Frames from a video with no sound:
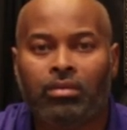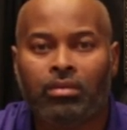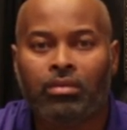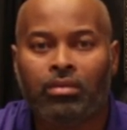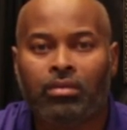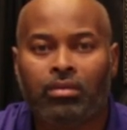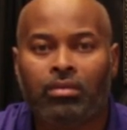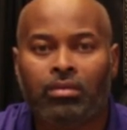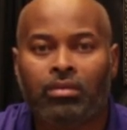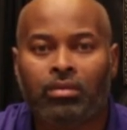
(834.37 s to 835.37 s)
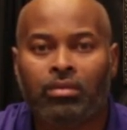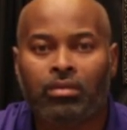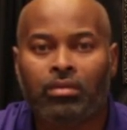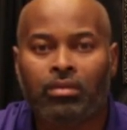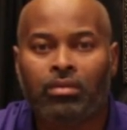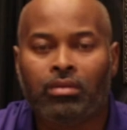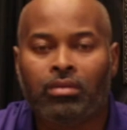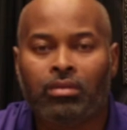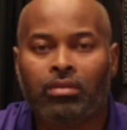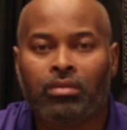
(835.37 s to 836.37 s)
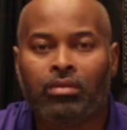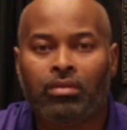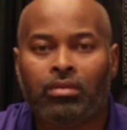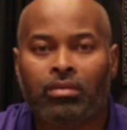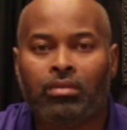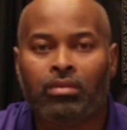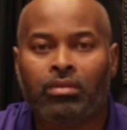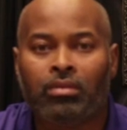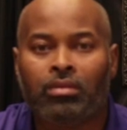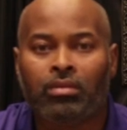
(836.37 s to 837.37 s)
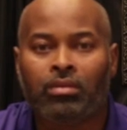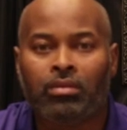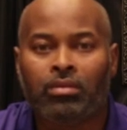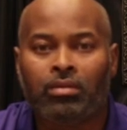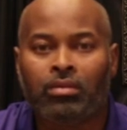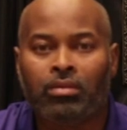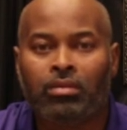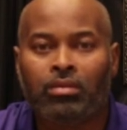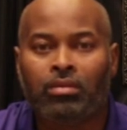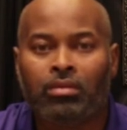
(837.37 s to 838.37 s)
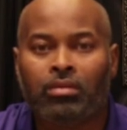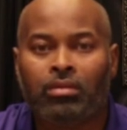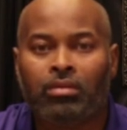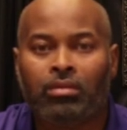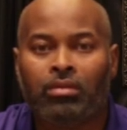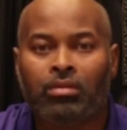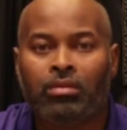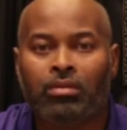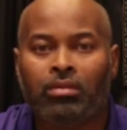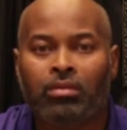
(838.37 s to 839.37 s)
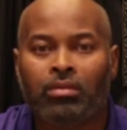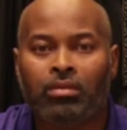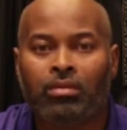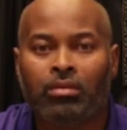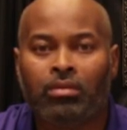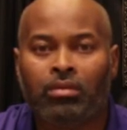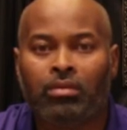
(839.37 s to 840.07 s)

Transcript: This person isn't speaking.